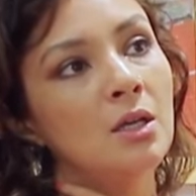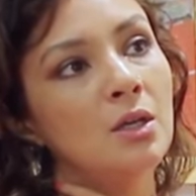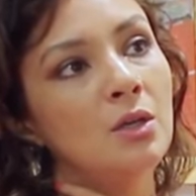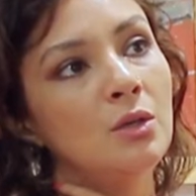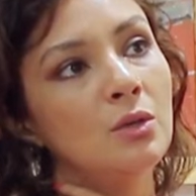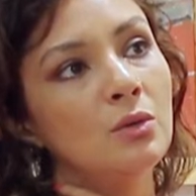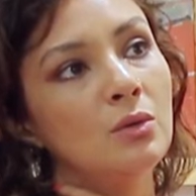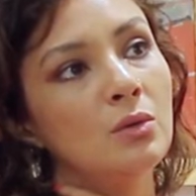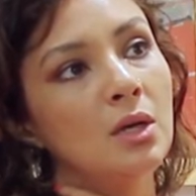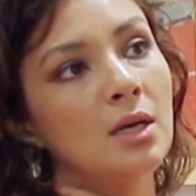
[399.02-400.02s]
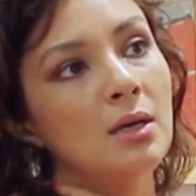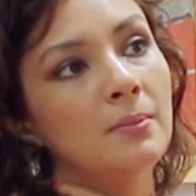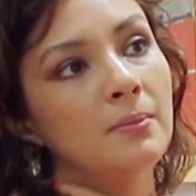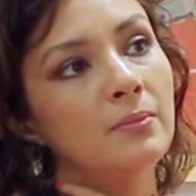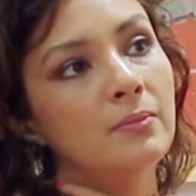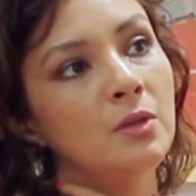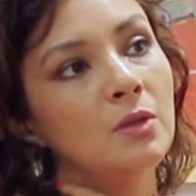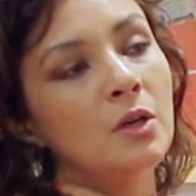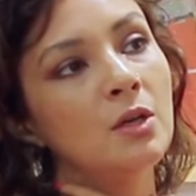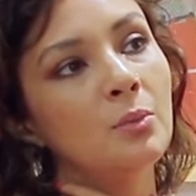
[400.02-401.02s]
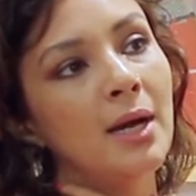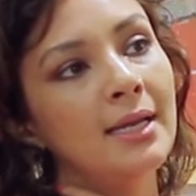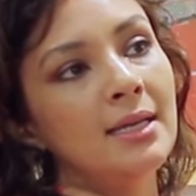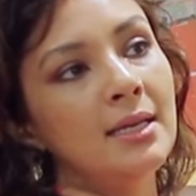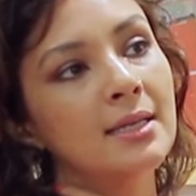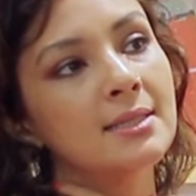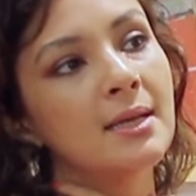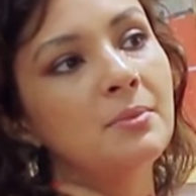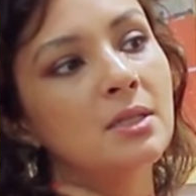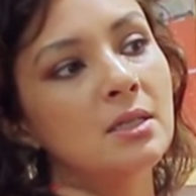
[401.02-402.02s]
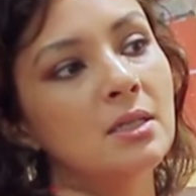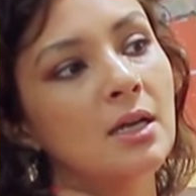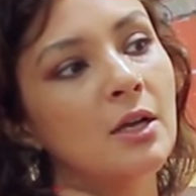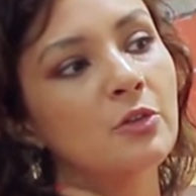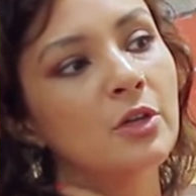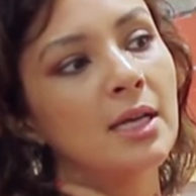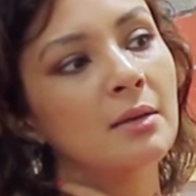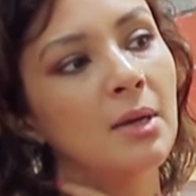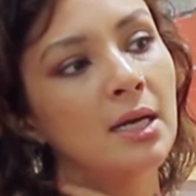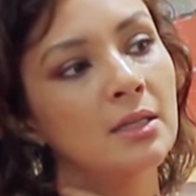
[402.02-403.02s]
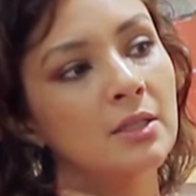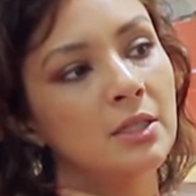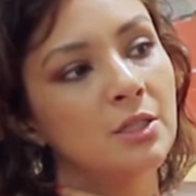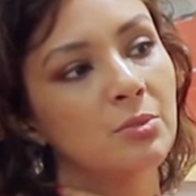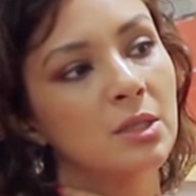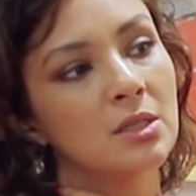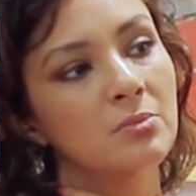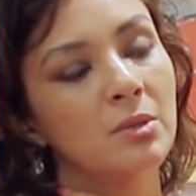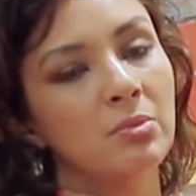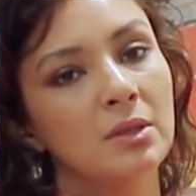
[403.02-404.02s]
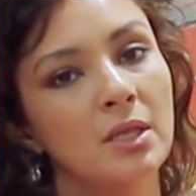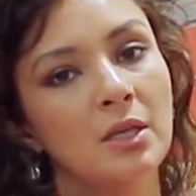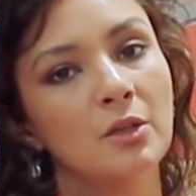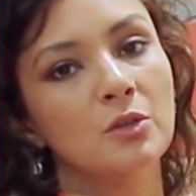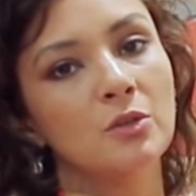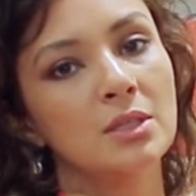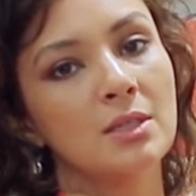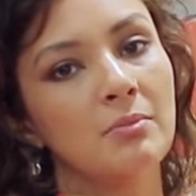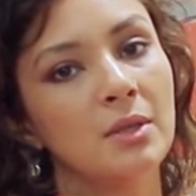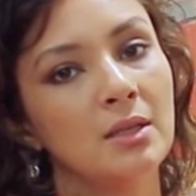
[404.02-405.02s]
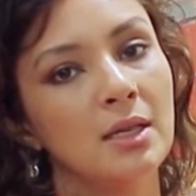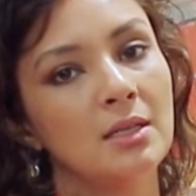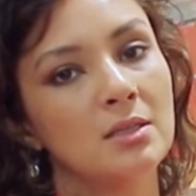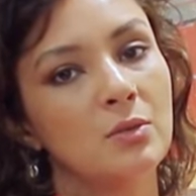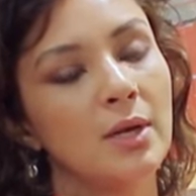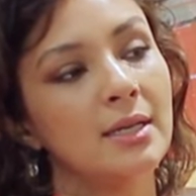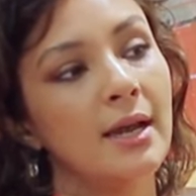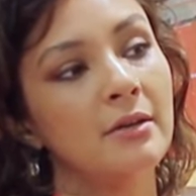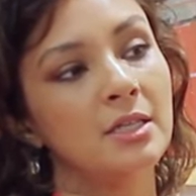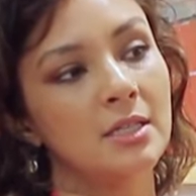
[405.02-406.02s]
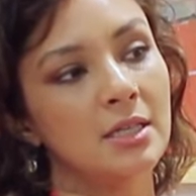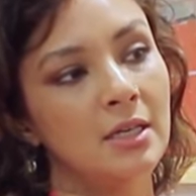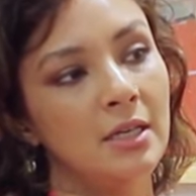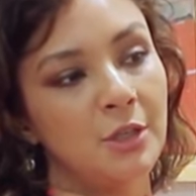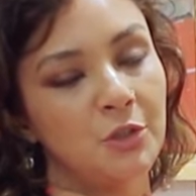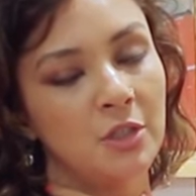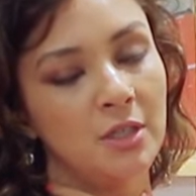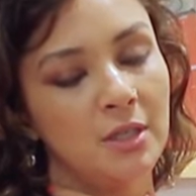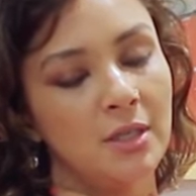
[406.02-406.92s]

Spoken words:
You're not widely accepted in a country like Bangladesh, because people think you're doing something that is quite heretic in nature.